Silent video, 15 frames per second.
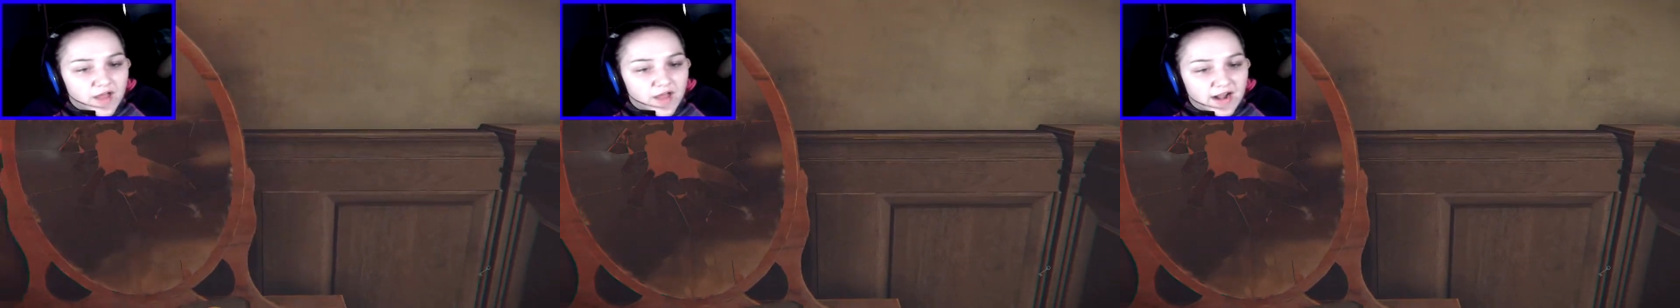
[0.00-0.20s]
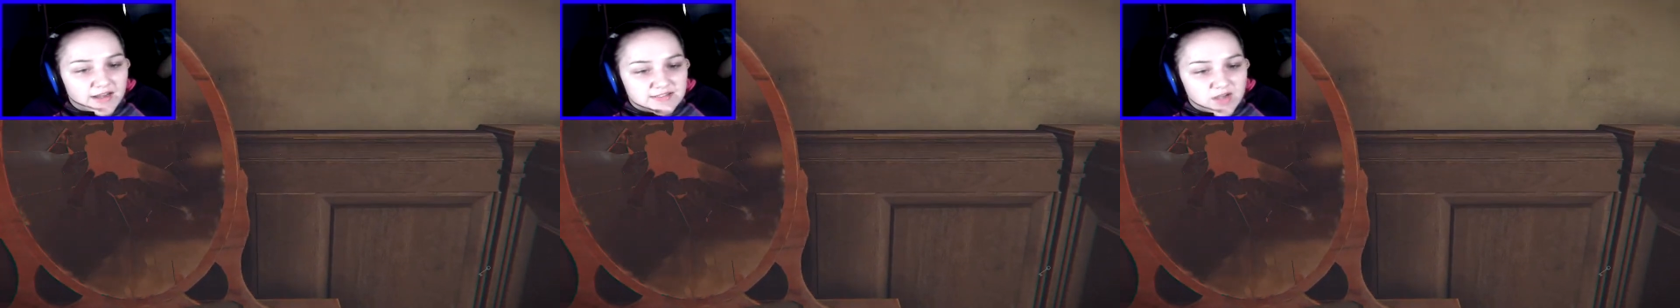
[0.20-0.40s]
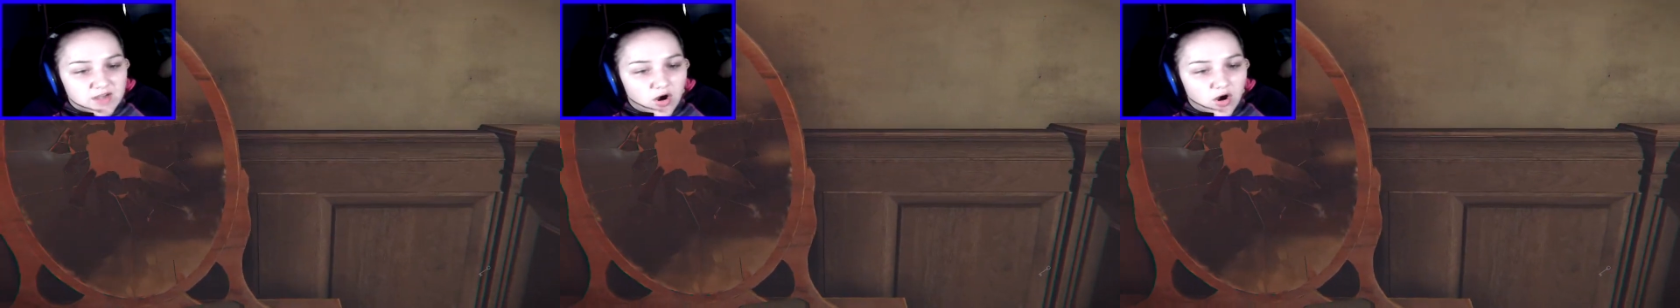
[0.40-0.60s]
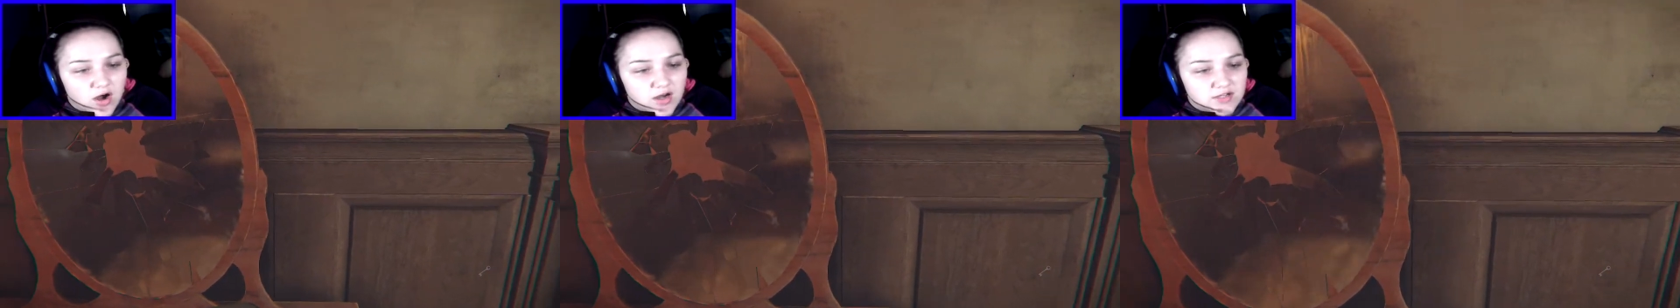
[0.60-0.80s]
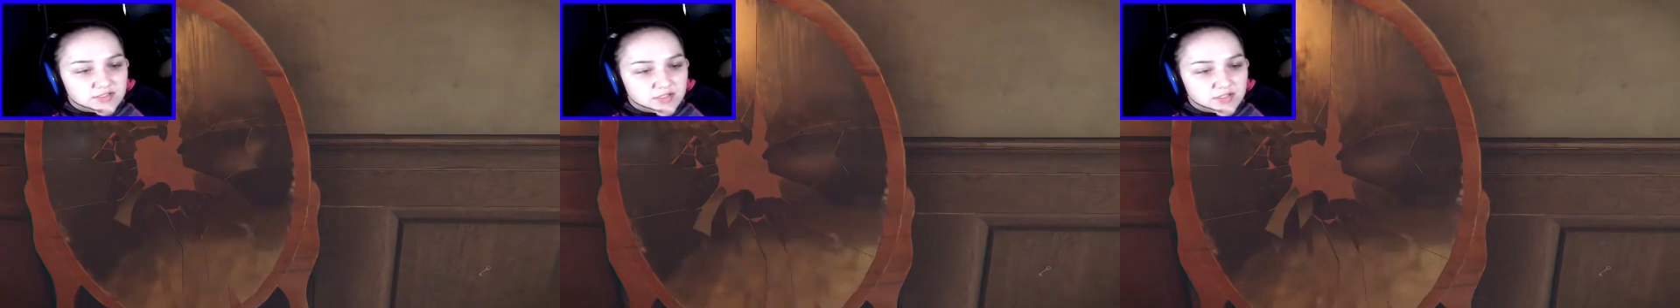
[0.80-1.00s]
That is
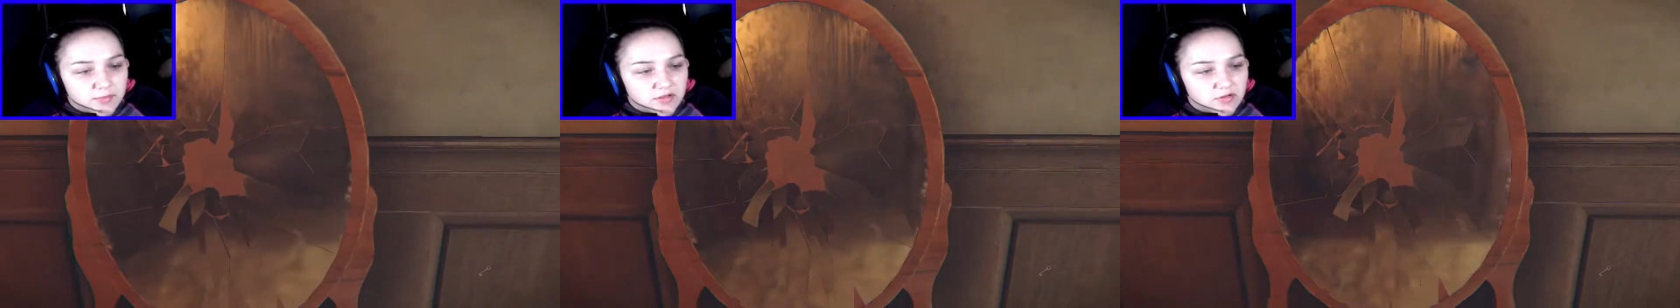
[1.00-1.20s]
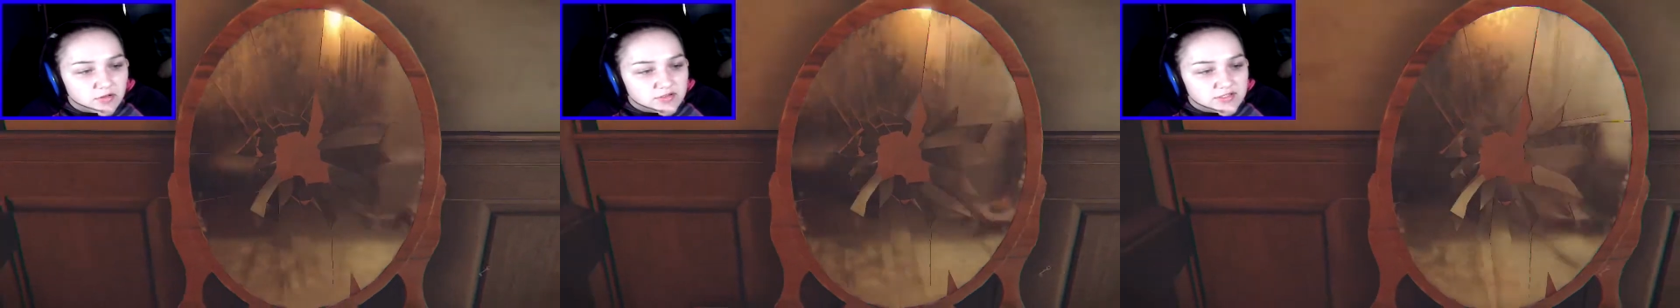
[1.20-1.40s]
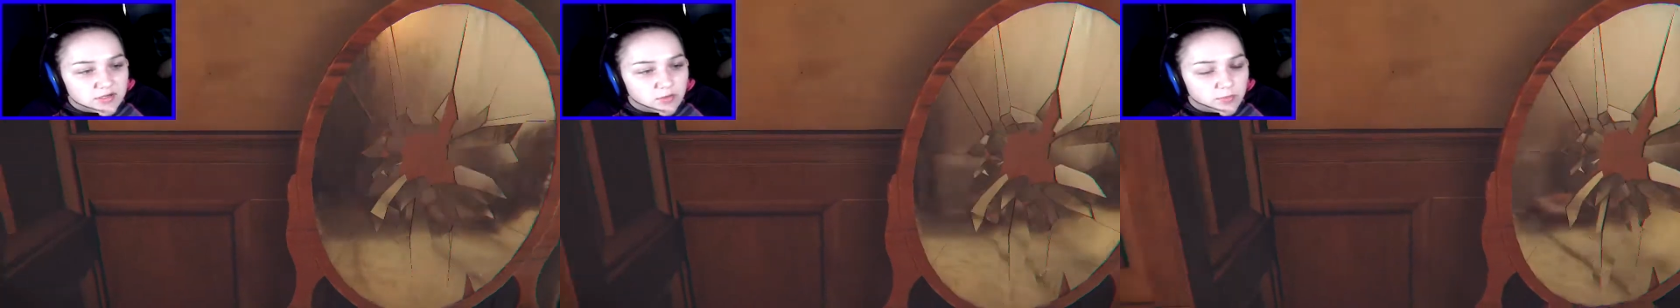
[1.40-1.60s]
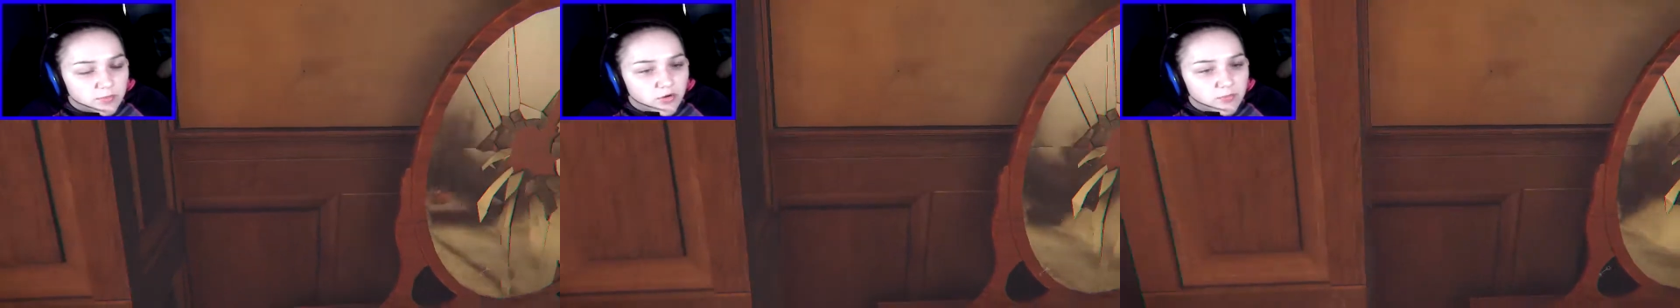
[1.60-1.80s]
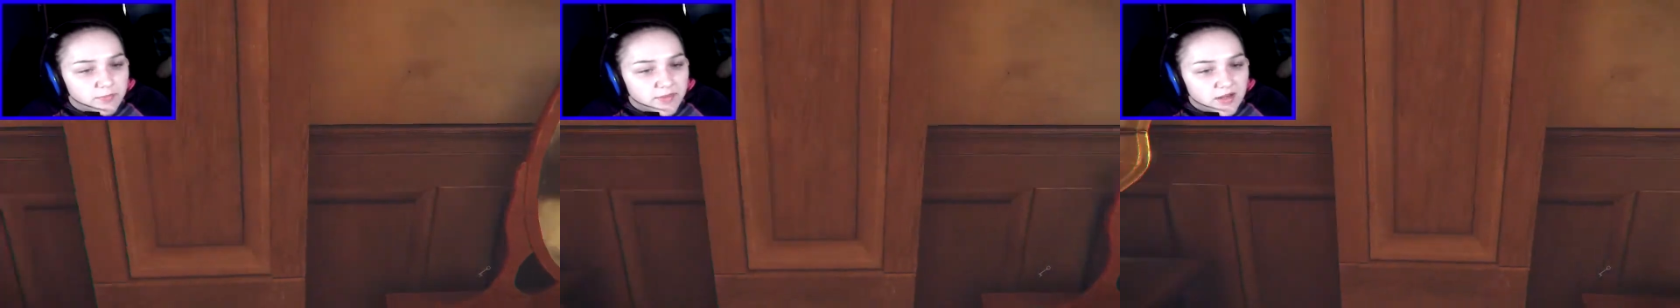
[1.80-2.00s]
awesome. It looks like a
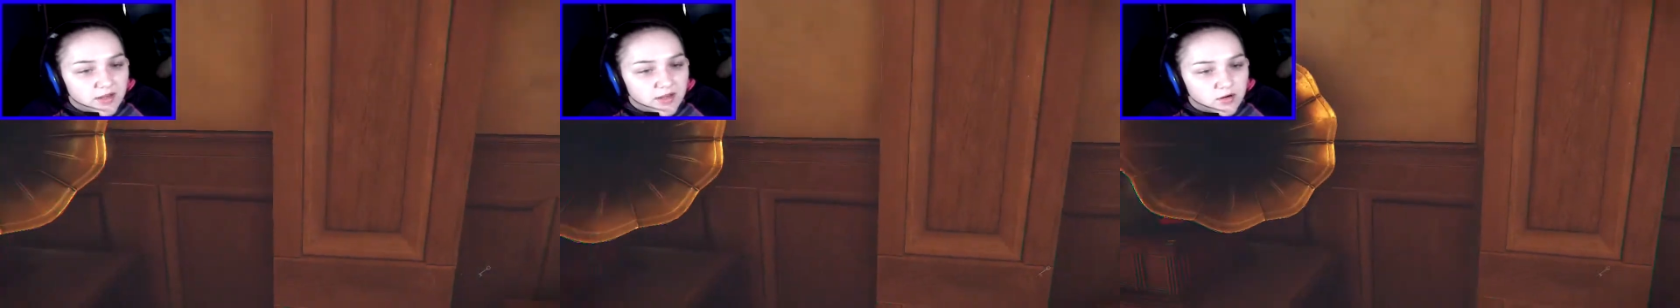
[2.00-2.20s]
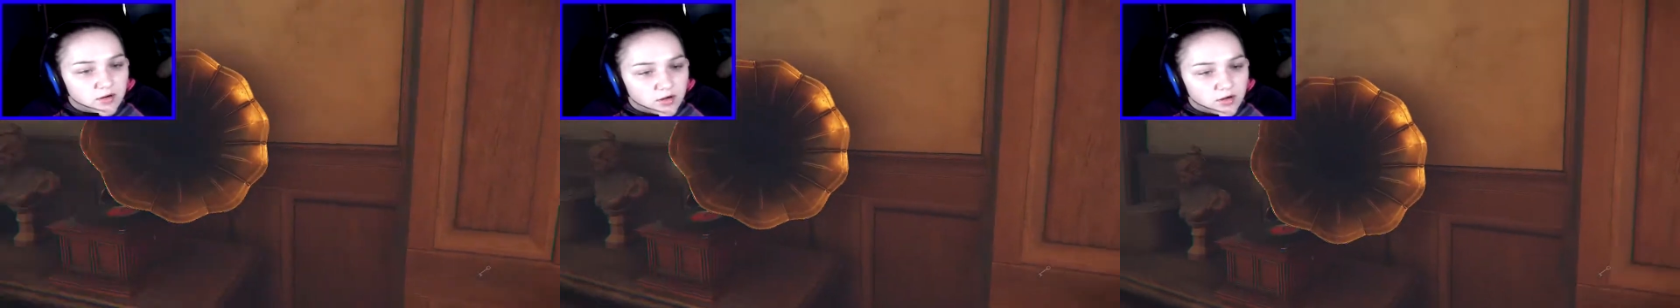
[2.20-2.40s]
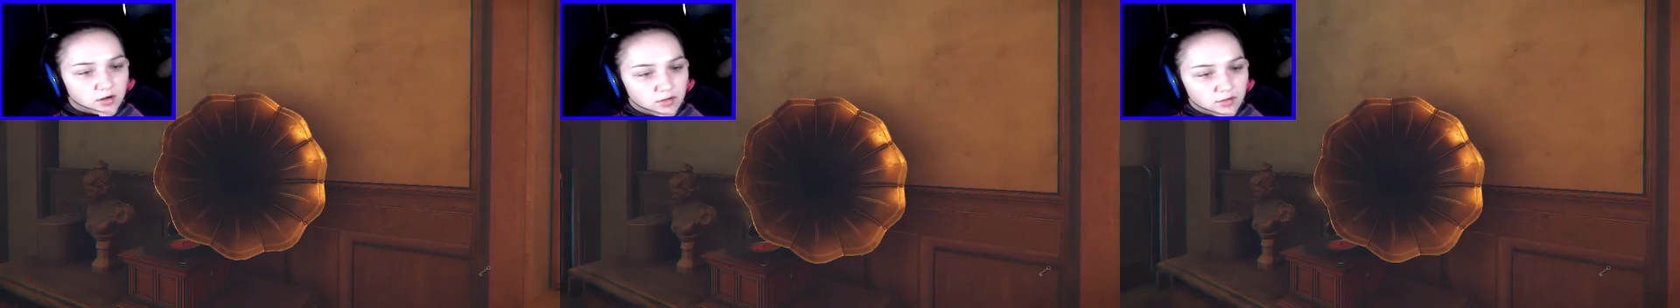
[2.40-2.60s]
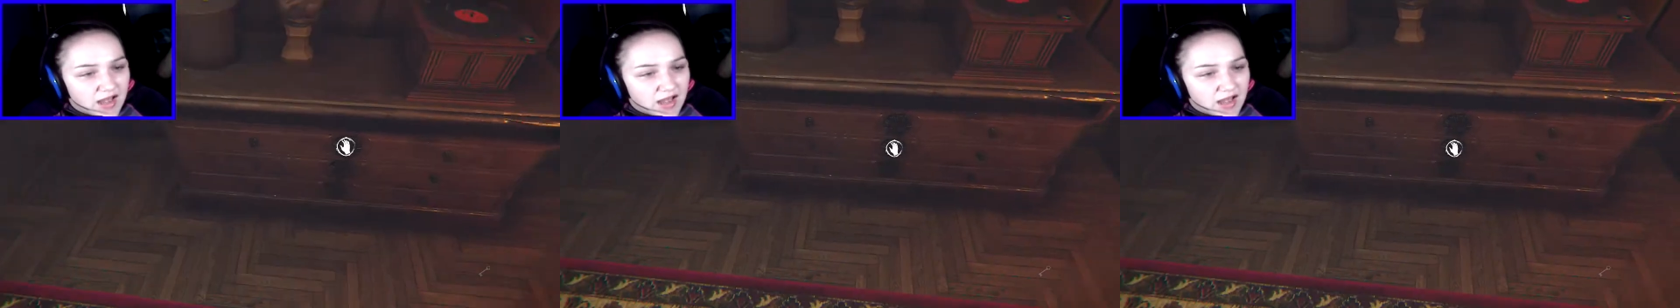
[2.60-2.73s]
real mirror.